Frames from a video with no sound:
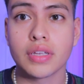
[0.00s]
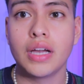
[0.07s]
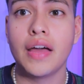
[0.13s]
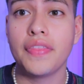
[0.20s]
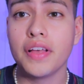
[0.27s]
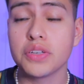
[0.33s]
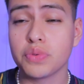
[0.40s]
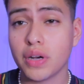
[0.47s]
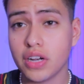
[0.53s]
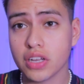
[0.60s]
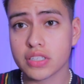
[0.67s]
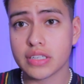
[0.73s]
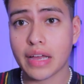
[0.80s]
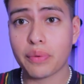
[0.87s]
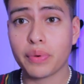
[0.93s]
and this is what it
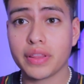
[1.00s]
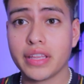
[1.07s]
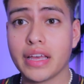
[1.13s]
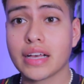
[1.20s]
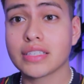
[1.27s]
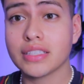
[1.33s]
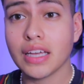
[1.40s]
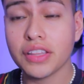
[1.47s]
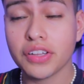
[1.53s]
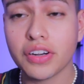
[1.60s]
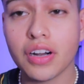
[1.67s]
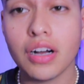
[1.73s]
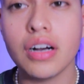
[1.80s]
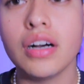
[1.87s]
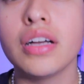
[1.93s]
looks like with the extender
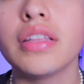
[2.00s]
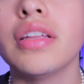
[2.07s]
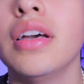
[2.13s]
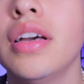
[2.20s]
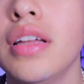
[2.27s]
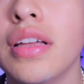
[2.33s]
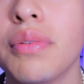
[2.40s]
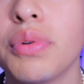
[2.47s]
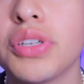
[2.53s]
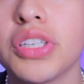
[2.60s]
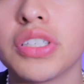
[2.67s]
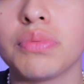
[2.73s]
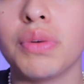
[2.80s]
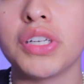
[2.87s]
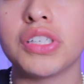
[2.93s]
on, which
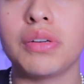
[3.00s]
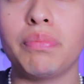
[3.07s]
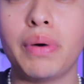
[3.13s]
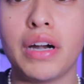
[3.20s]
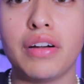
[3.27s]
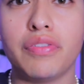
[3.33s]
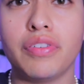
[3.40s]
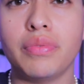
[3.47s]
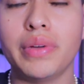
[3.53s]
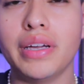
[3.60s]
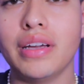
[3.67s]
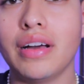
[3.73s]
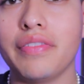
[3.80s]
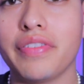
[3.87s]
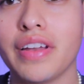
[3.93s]
is much better for
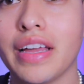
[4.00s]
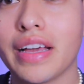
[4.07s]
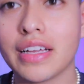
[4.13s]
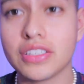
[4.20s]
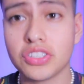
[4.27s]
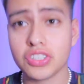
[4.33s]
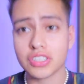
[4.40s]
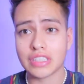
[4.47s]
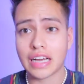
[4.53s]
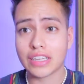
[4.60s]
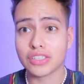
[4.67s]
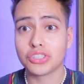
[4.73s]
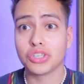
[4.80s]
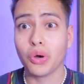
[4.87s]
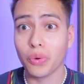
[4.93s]
me. I feel like it's just
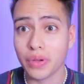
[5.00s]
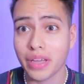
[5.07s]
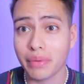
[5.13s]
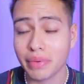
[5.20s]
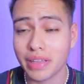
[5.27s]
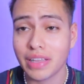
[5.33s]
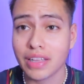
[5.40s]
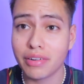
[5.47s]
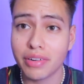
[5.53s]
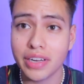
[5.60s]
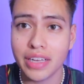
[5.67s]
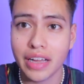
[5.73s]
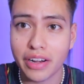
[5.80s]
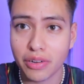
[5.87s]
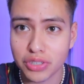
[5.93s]
not choking me.
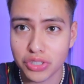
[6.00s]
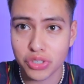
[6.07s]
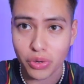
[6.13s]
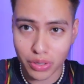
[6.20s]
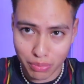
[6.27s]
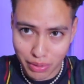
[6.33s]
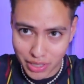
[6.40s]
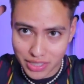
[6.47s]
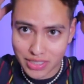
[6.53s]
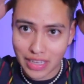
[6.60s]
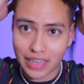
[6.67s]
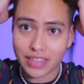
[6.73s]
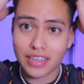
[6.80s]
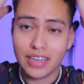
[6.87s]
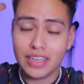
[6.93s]
Literally, I know it's a choker, but it's
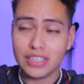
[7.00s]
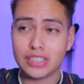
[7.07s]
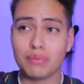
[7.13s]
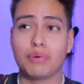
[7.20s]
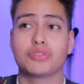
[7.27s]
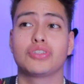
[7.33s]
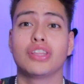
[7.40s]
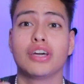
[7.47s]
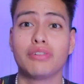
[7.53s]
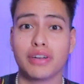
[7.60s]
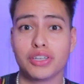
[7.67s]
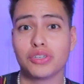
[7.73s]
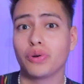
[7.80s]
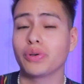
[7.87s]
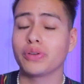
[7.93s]
not supposed to
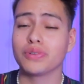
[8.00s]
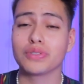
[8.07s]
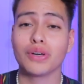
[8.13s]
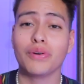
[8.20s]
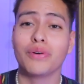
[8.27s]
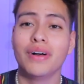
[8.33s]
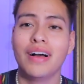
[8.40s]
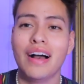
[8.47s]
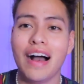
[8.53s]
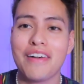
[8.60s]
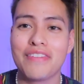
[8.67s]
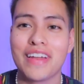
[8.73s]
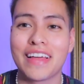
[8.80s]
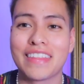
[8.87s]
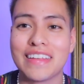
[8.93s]
literally choke you. So I
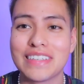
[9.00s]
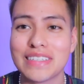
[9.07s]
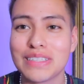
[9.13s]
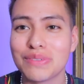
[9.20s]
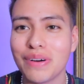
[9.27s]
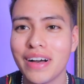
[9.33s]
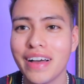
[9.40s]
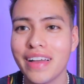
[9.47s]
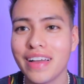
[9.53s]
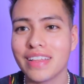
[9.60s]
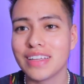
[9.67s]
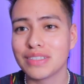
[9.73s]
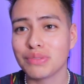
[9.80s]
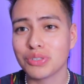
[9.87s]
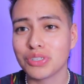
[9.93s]
feel like this is why
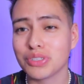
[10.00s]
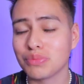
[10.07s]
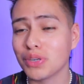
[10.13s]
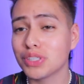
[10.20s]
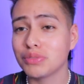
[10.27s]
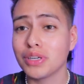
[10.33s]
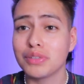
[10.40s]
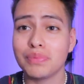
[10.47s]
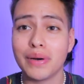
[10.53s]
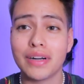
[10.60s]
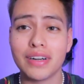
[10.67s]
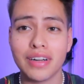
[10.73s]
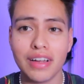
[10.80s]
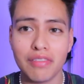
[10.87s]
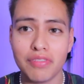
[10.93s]
this much is much, much
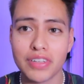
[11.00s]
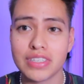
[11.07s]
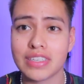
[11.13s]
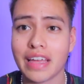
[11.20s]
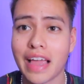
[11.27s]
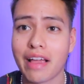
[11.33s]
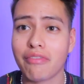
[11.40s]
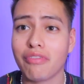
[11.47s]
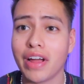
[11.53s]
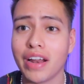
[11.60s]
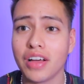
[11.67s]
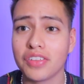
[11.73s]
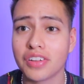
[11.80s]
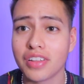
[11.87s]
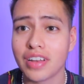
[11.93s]
better. It fits like right
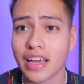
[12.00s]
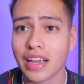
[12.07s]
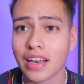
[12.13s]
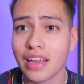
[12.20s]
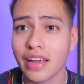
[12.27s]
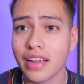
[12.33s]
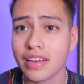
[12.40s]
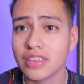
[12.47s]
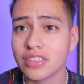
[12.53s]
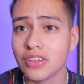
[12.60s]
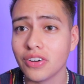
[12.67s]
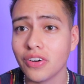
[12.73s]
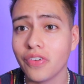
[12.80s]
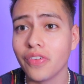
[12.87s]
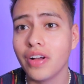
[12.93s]
under the neckline,
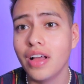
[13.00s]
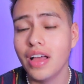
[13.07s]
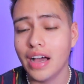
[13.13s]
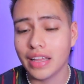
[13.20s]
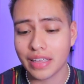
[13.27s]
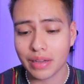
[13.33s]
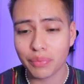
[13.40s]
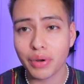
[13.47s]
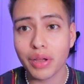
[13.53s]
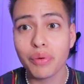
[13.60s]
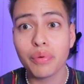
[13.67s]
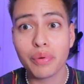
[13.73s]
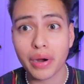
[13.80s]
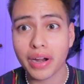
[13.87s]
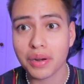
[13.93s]
so I think I'm gonna be
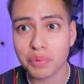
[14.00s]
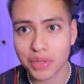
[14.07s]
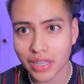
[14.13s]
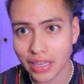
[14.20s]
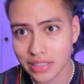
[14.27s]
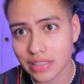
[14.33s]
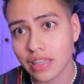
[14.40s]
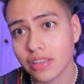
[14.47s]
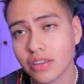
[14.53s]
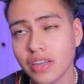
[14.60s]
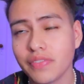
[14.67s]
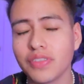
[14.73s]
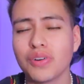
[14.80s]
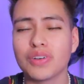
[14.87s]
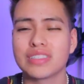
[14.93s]
wearing it with the extender,
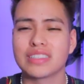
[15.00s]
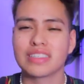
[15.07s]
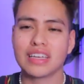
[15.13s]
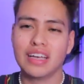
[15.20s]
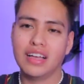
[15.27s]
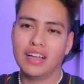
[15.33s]
even though it's